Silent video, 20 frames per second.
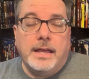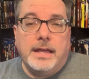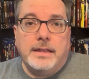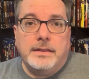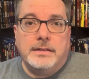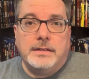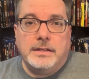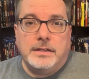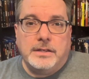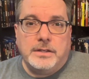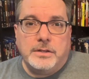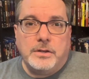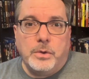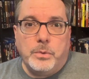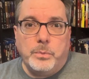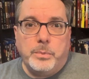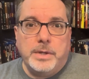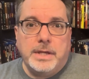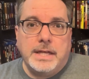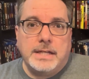and you know,
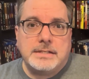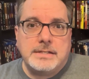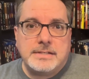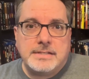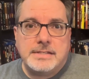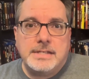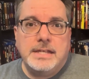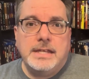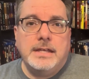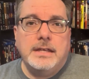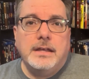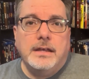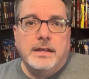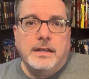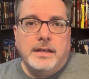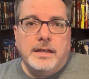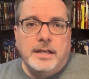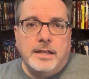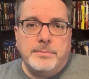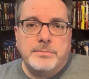we get to see
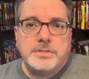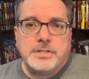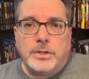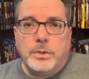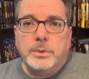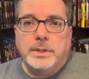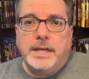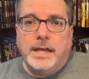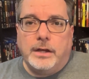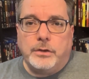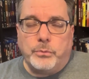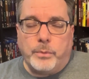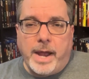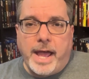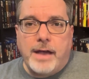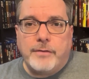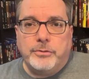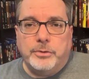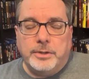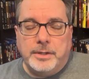him slowly
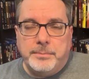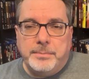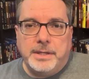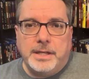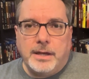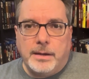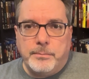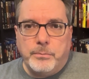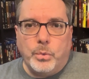unravel and become